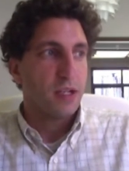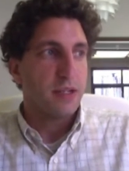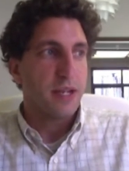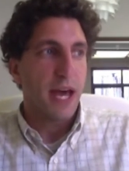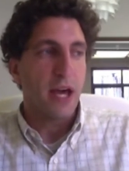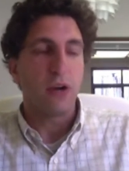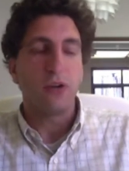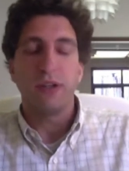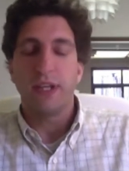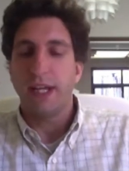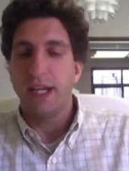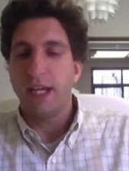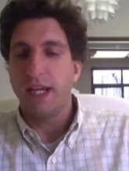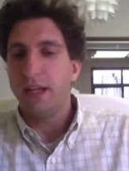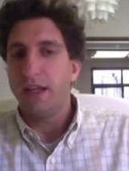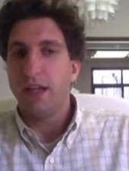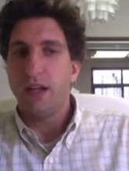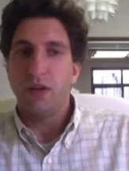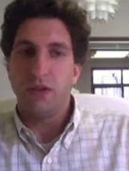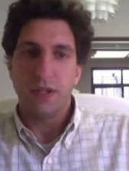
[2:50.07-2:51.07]
not only,
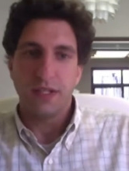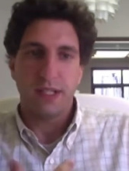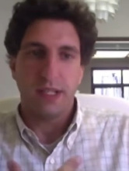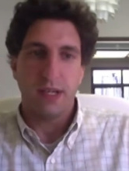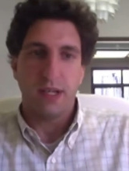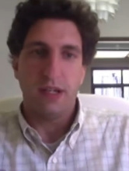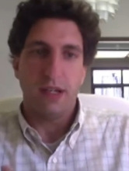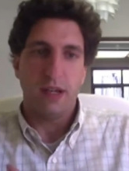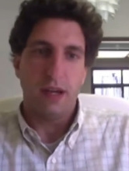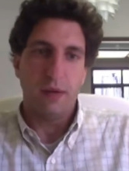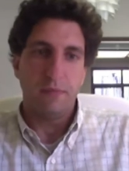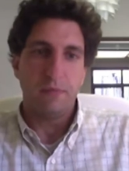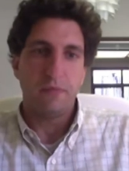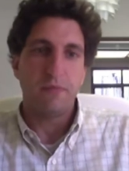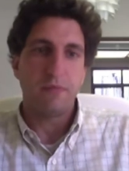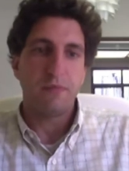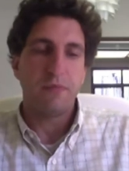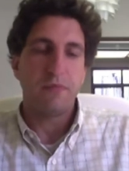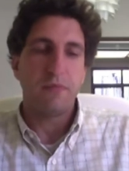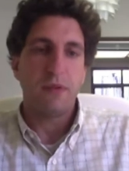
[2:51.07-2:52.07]
you know, just a
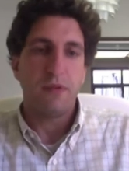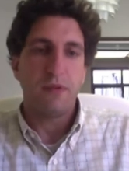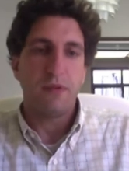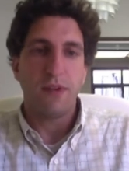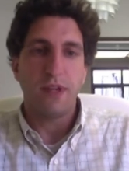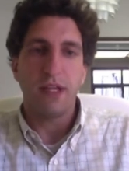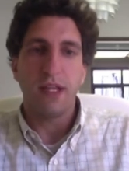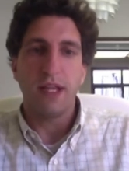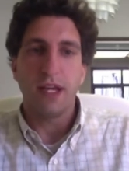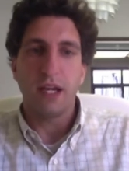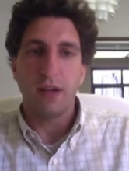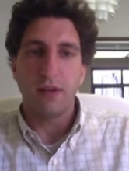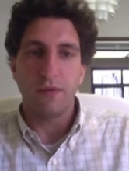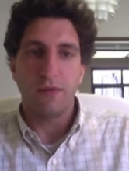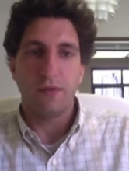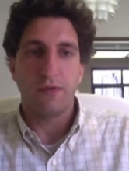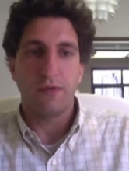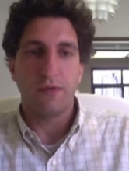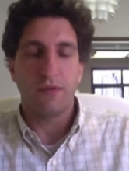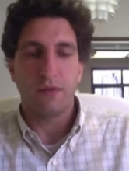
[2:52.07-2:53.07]
feeling
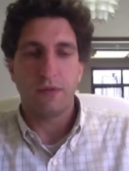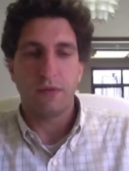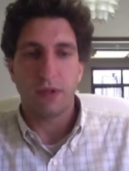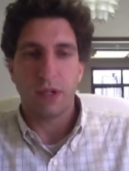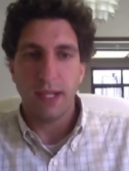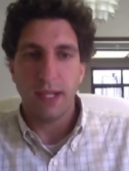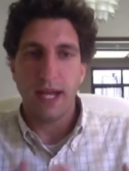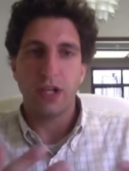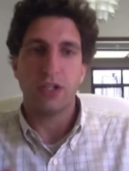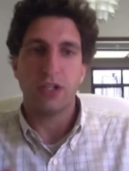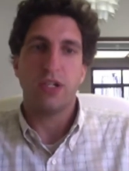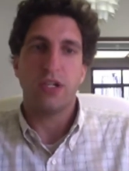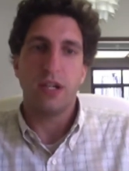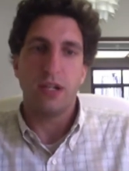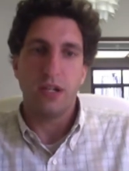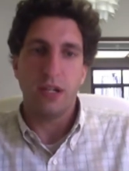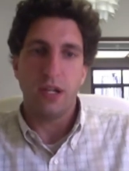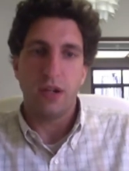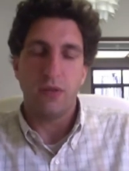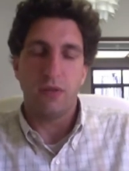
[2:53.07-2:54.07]
of
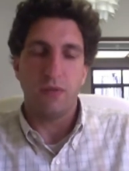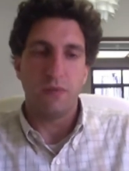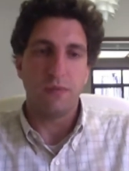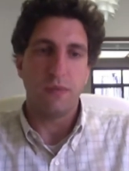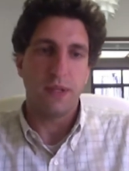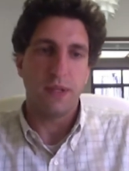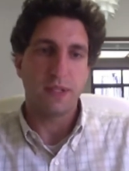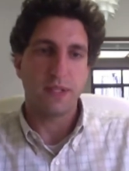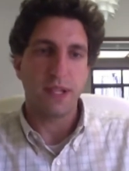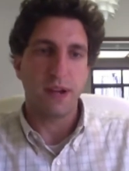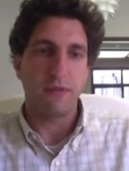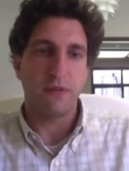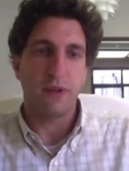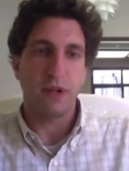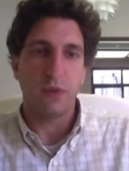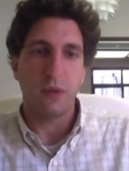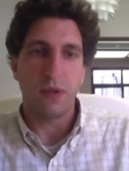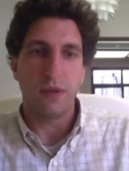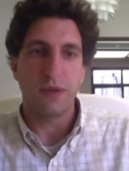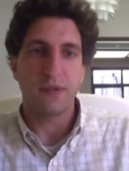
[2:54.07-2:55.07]
connection, you know, and
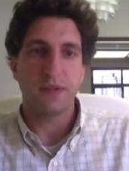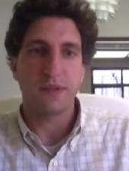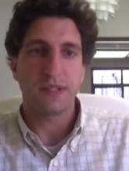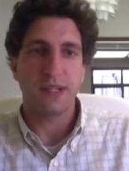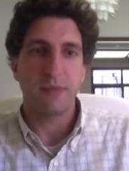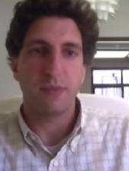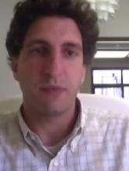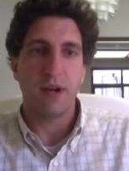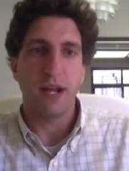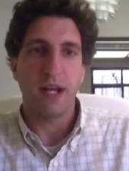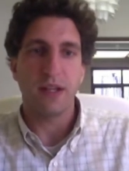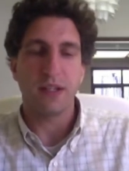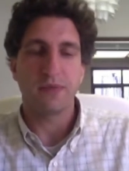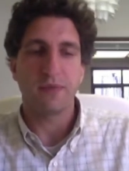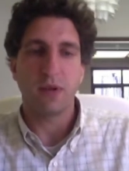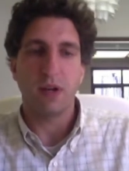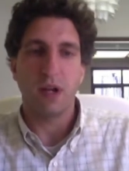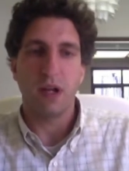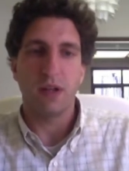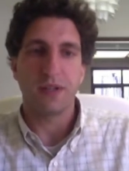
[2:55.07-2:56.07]
suffering with someone else,
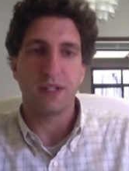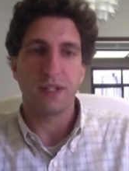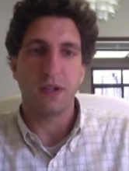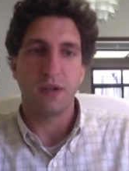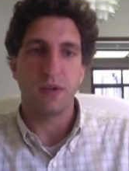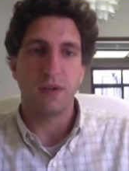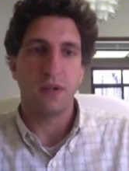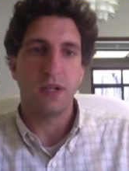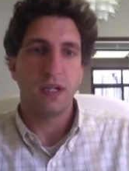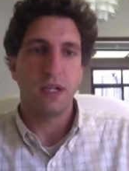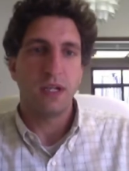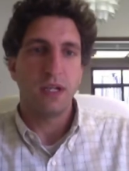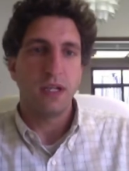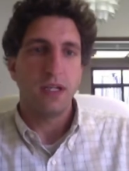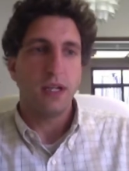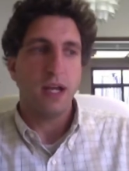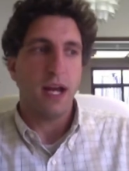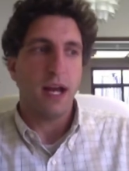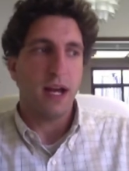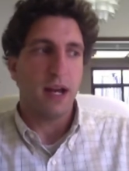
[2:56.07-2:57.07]
but also
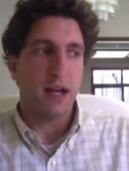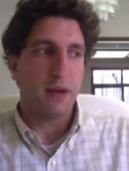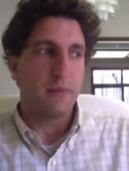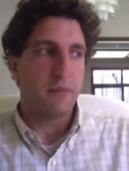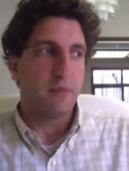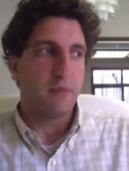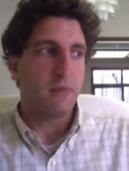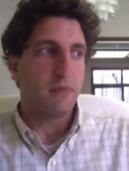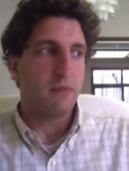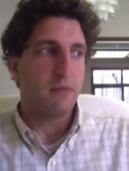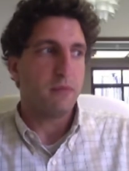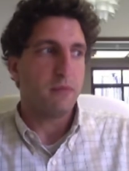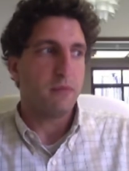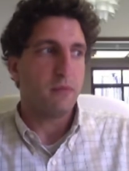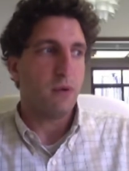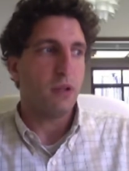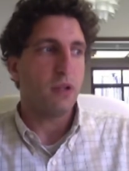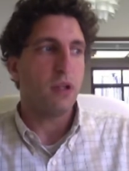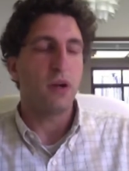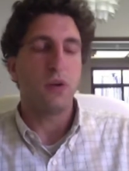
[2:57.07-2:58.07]

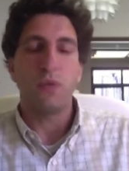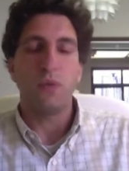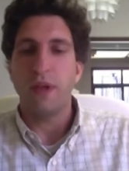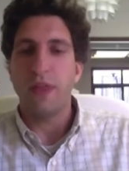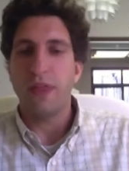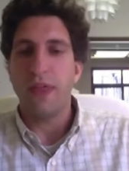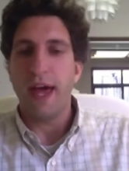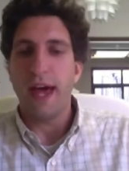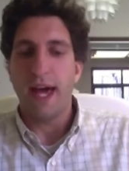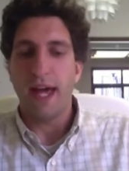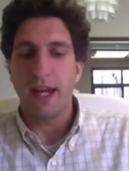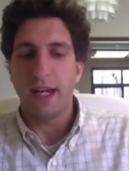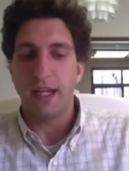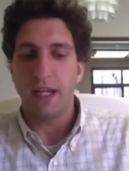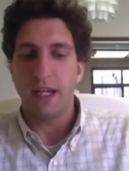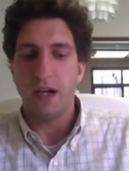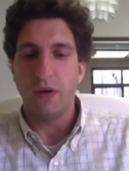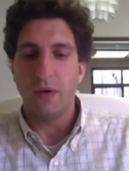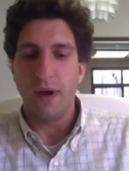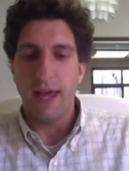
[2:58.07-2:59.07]
along with that,
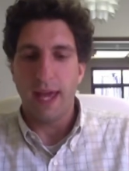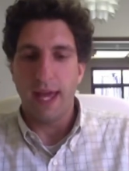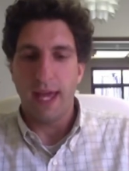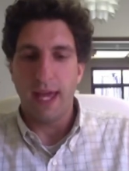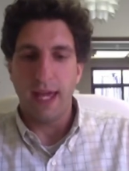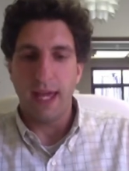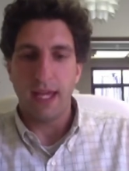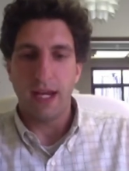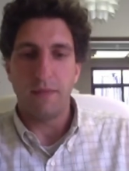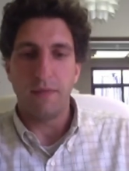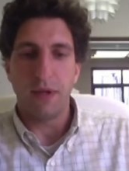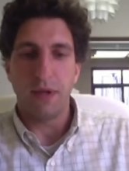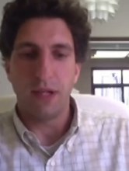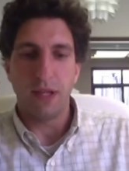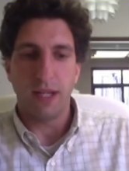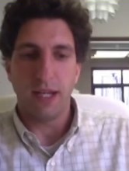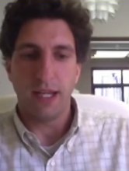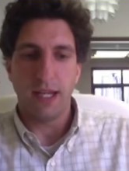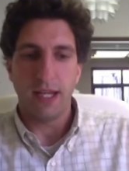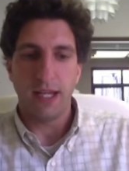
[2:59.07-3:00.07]
you know, an
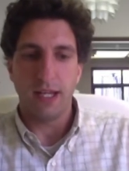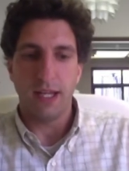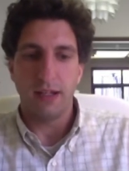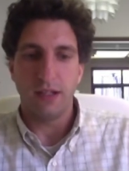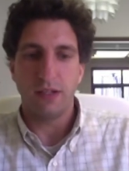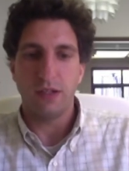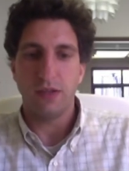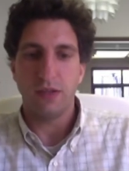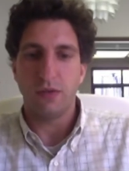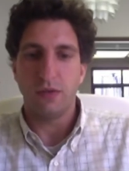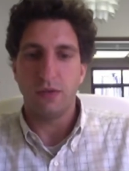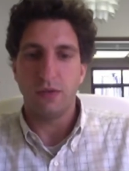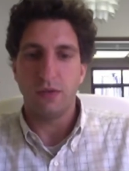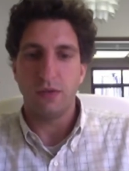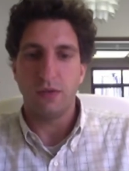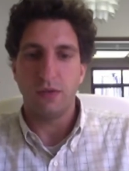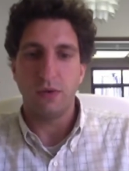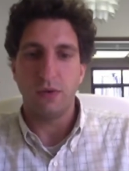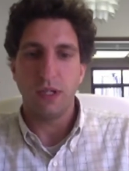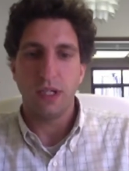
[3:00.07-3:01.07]
ability
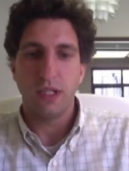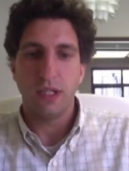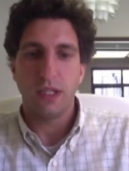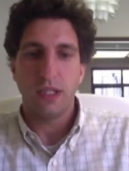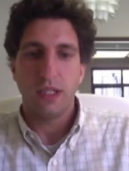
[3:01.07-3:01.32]
to